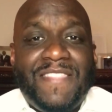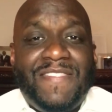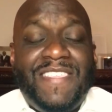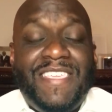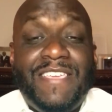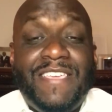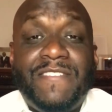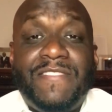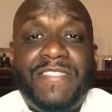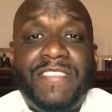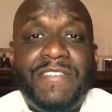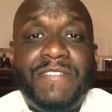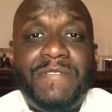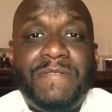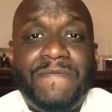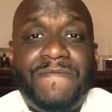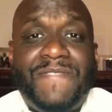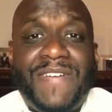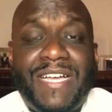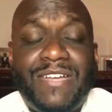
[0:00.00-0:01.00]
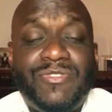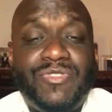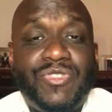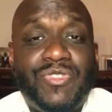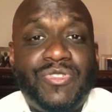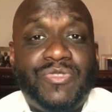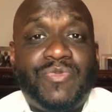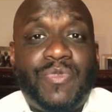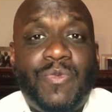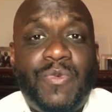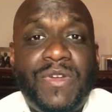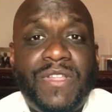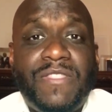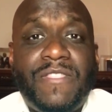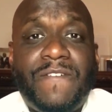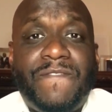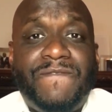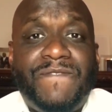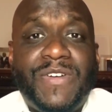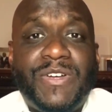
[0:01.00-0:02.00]
The Ethereum founders were one of
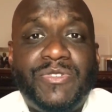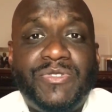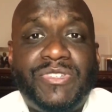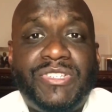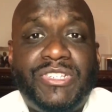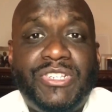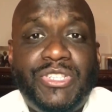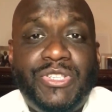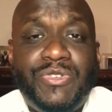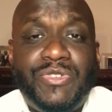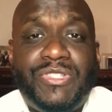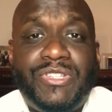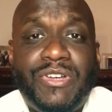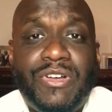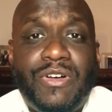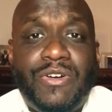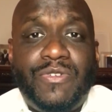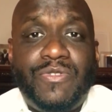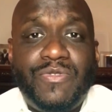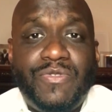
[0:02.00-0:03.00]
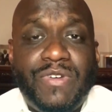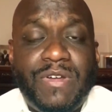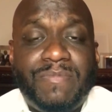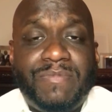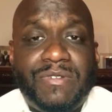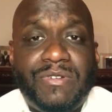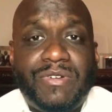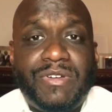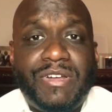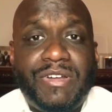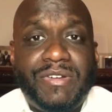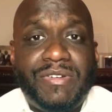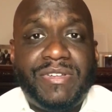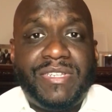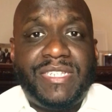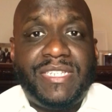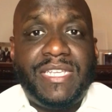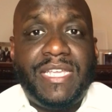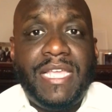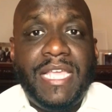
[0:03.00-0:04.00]
the first to use their own
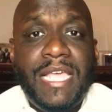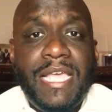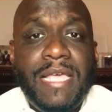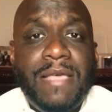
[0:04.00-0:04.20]
cryptocurrency